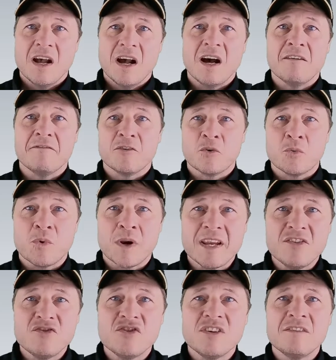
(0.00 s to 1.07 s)
of
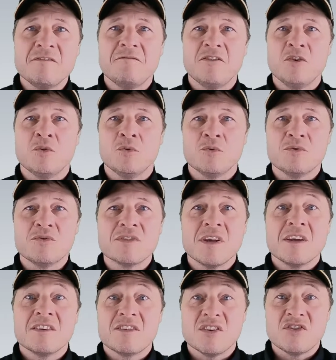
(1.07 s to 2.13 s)
arranging views
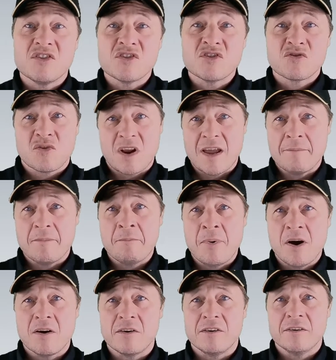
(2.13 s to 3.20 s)
to describe a
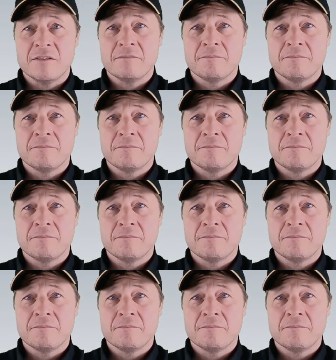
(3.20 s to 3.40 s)
part.